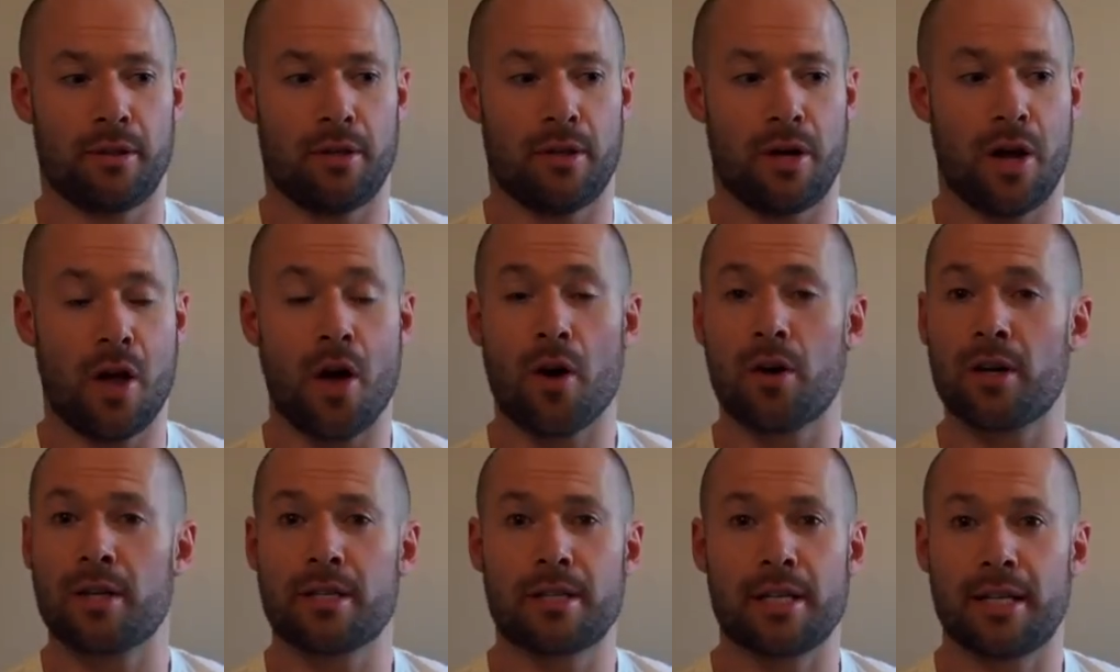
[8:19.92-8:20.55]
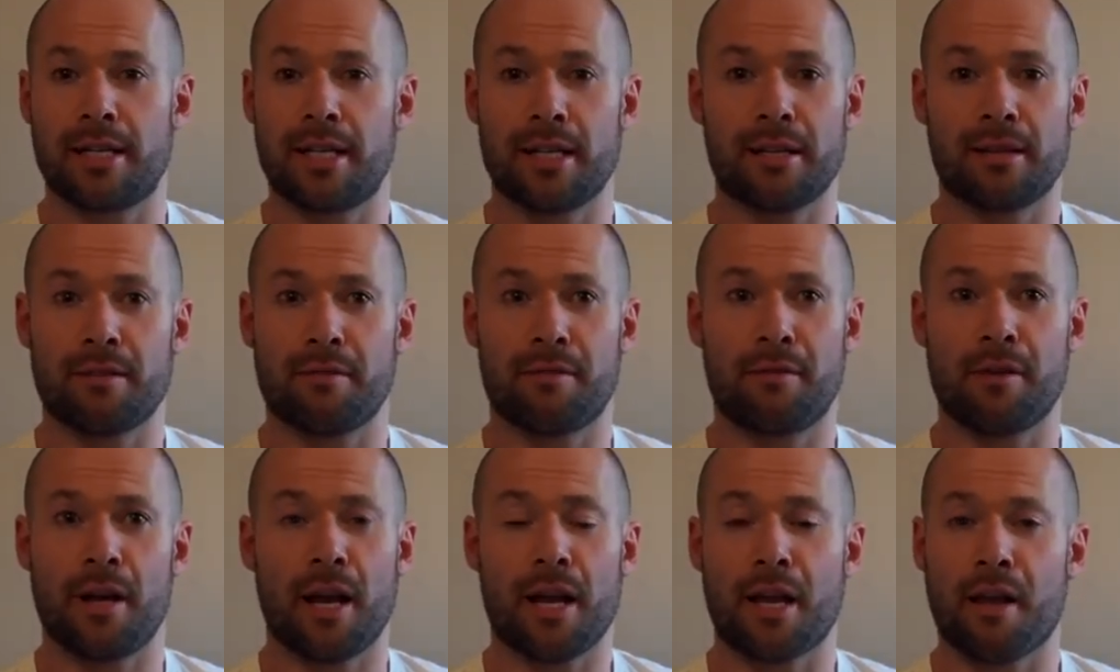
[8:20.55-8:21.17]
I honestly didn't
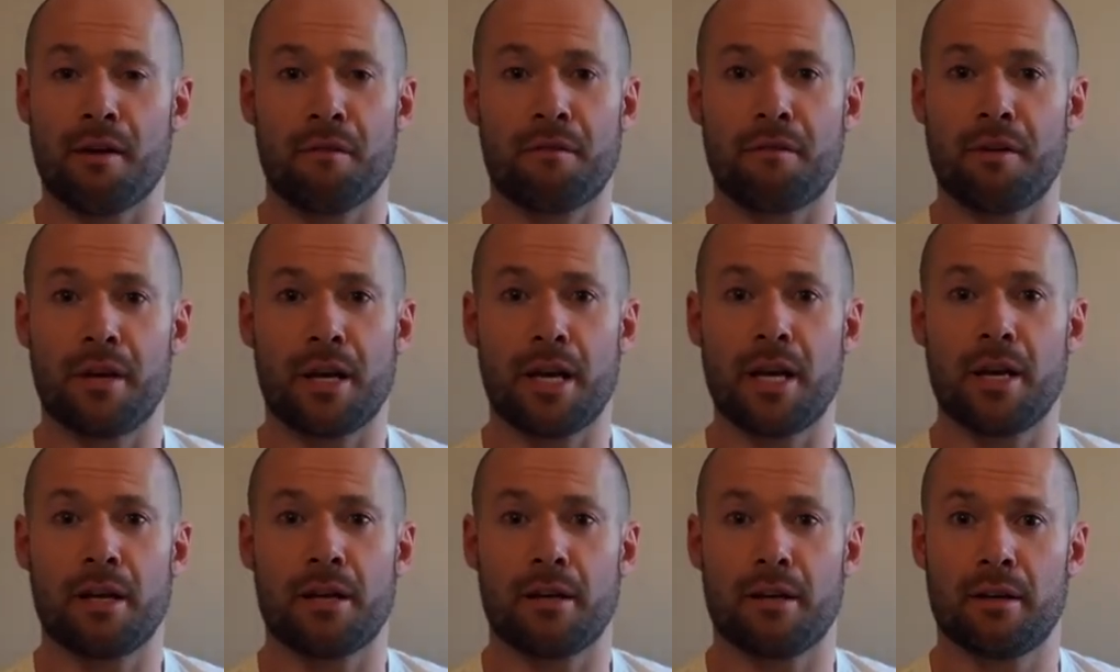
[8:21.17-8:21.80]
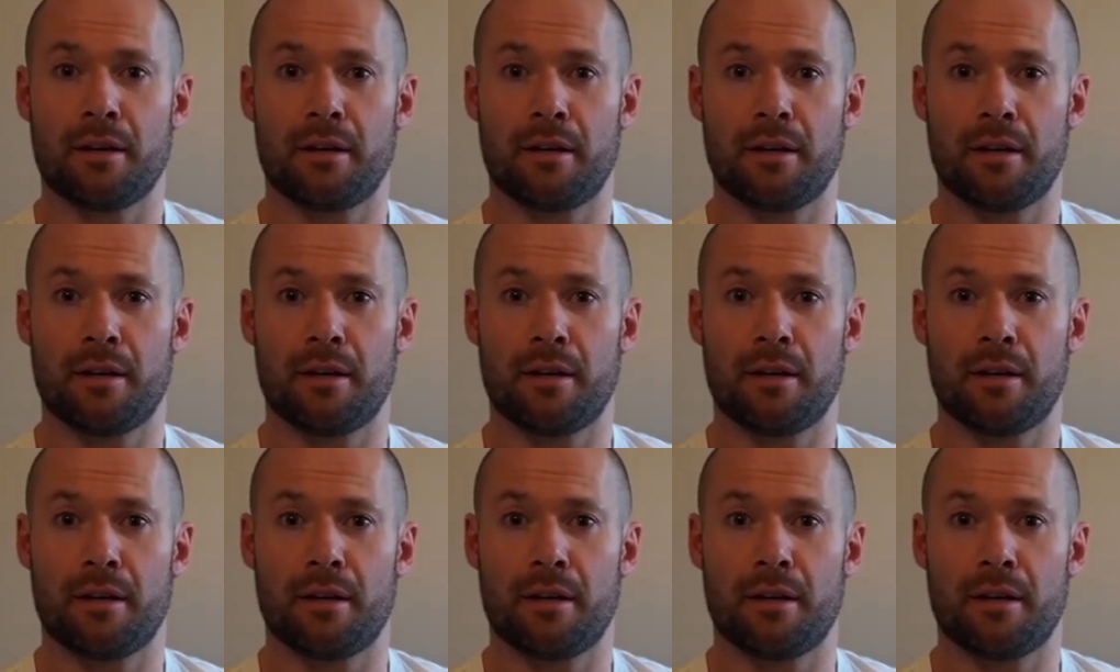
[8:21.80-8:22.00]
feel like I fit in.